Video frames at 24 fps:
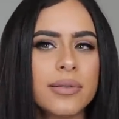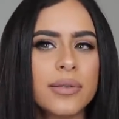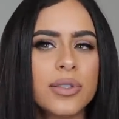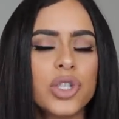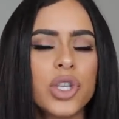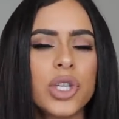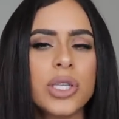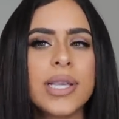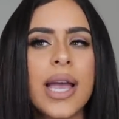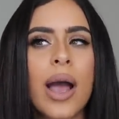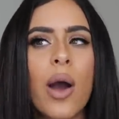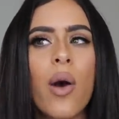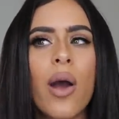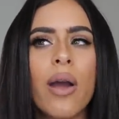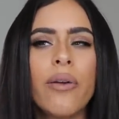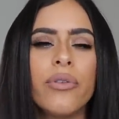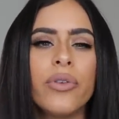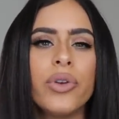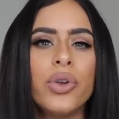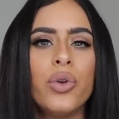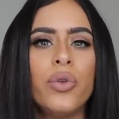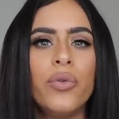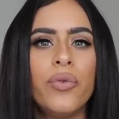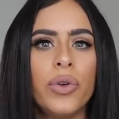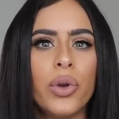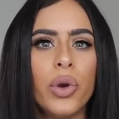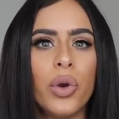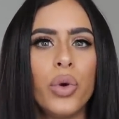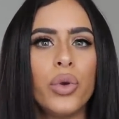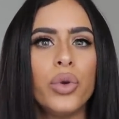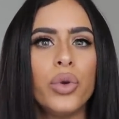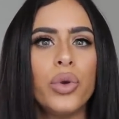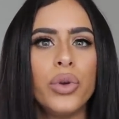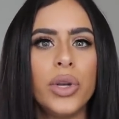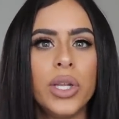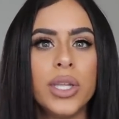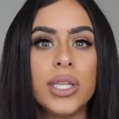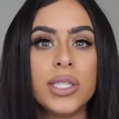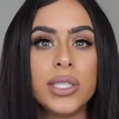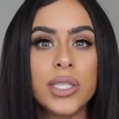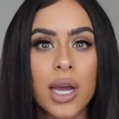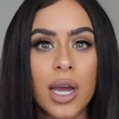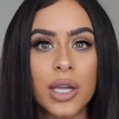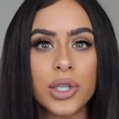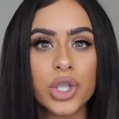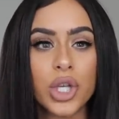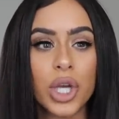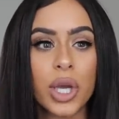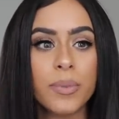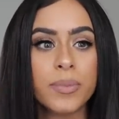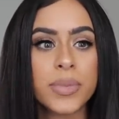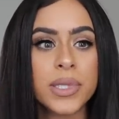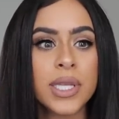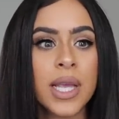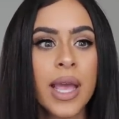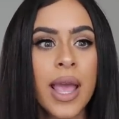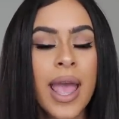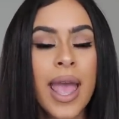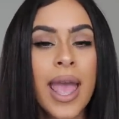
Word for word: just however you feel you need the touch-ups.